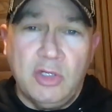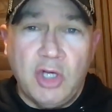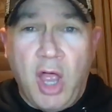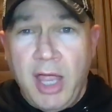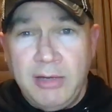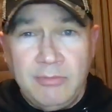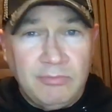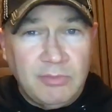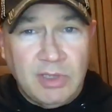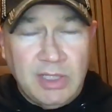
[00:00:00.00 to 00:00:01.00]
John
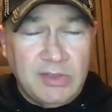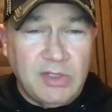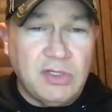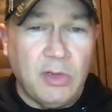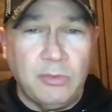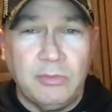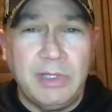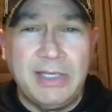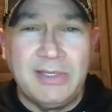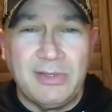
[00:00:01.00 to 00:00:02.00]
is its own;
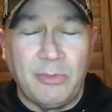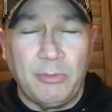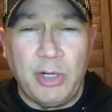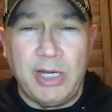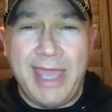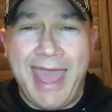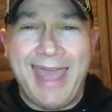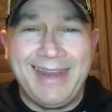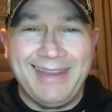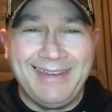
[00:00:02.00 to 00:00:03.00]
he's his own breed of
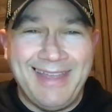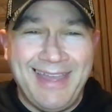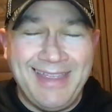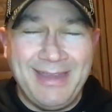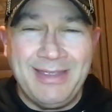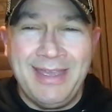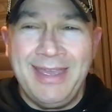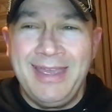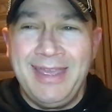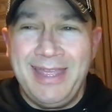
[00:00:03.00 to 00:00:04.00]
cat, and uh, he
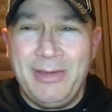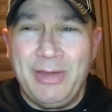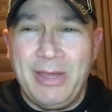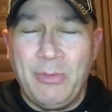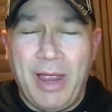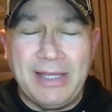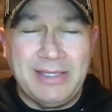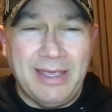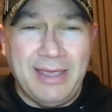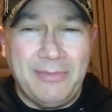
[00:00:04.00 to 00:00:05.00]
he he
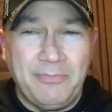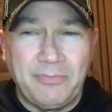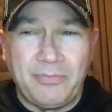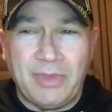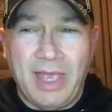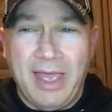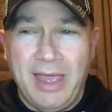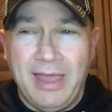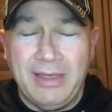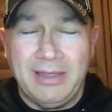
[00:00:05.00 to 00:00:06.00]
writes a
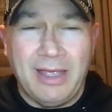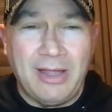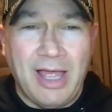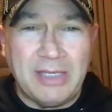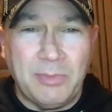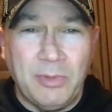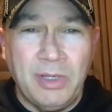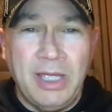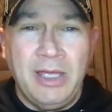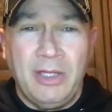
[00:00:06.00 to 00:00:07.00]
uh, a
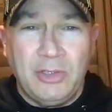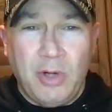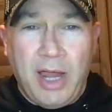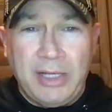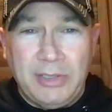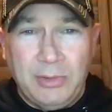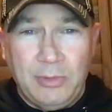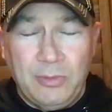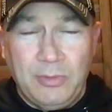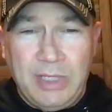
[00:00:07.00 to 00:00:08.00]
gospel trying
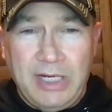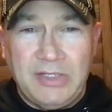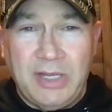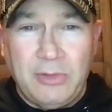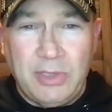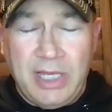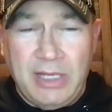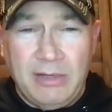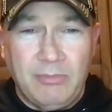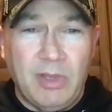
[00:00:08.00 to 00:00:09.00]
to get us to
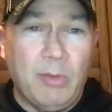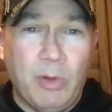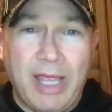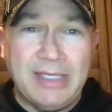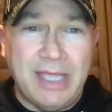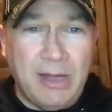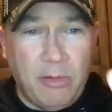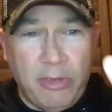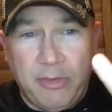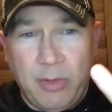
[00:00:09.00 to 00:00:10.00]
understand what I say
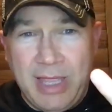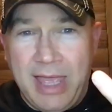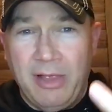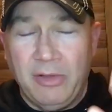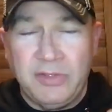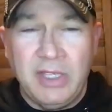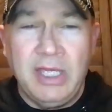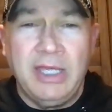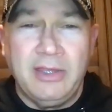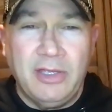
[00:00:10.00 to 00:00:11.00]
are the three L's
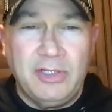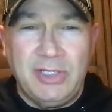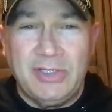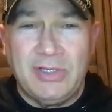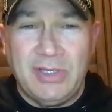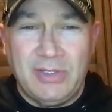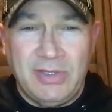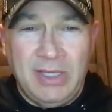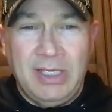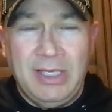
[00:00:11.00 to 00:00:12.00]
that Jesus
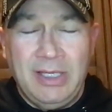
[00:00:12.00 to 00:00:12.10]
is